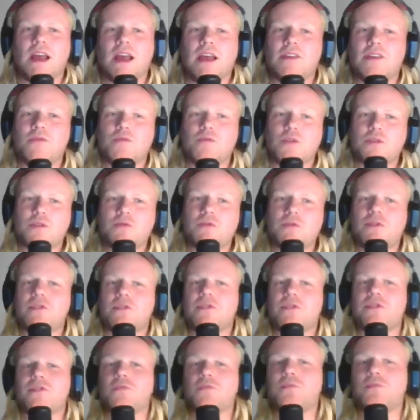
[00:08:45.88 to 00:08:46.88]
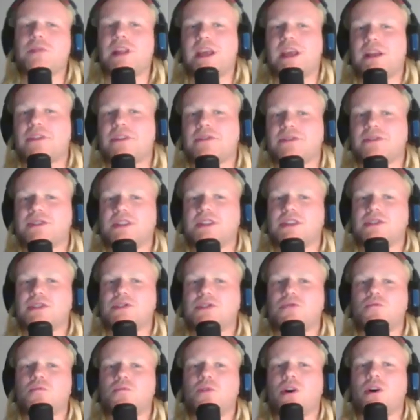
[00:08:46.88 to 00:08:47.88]
And what were the players
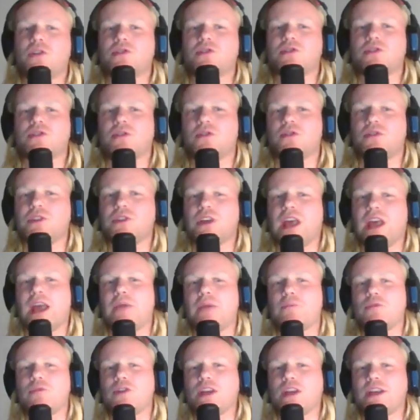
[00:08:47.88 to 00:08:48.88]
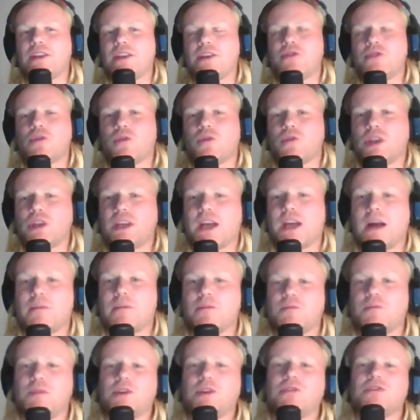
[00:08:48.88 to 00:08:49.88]
that you watch or emulate growing
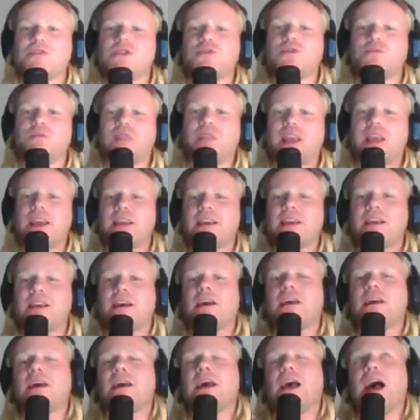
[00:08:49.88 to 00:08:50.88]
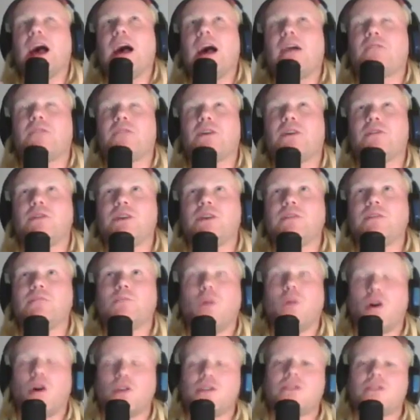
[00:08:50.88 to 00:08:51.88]
up? Because you're playing a very
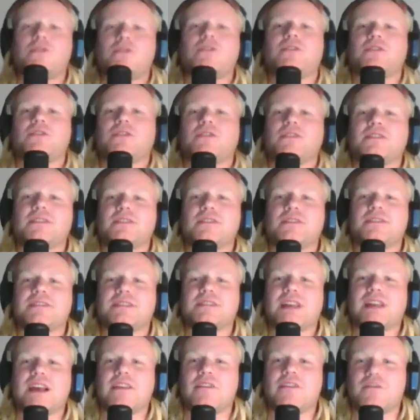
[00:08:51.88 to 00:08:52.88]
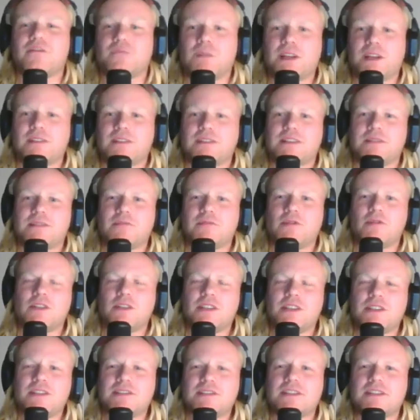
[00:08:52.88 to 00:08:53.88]
modern style of basketball
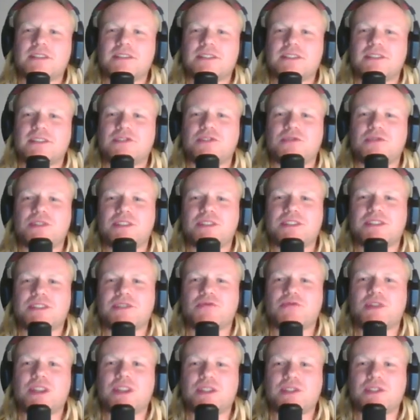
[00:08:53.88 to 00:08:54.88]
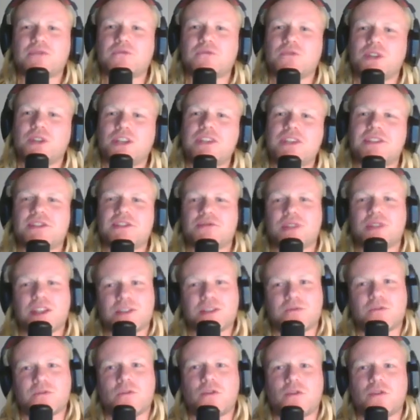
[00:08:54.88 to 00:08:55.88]
in the sense that you're a stretch three,
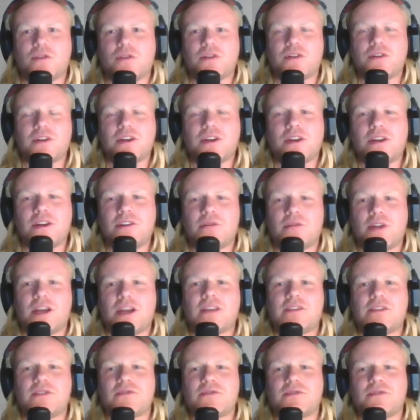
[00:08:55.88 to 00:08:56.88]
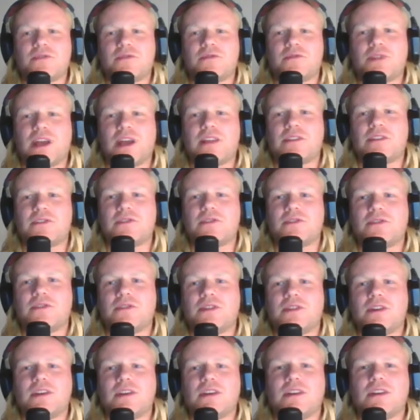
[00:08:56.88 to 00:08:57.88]
stretch four, right? You're
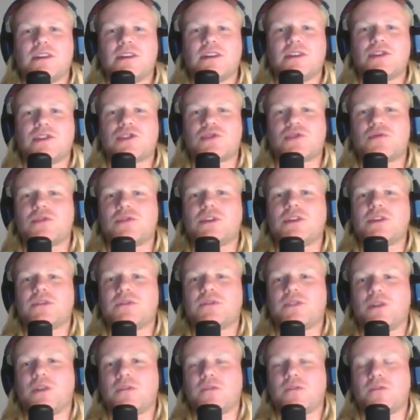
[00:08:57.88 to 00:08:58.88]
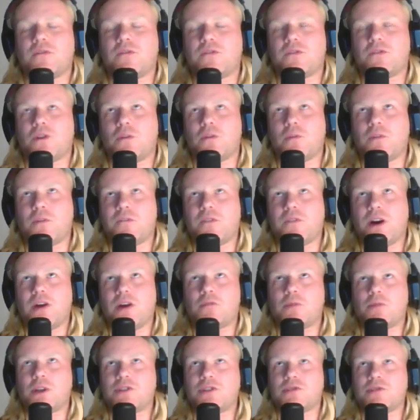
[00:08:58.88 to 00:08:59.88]
rather shooting from
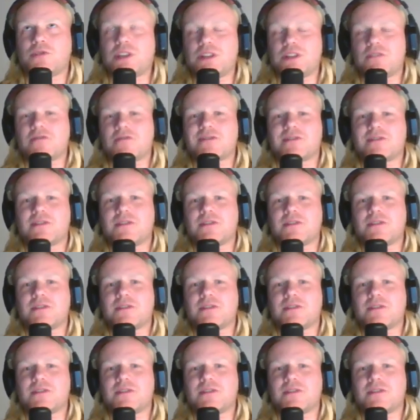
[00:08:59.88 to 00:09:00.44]
afar, but you can also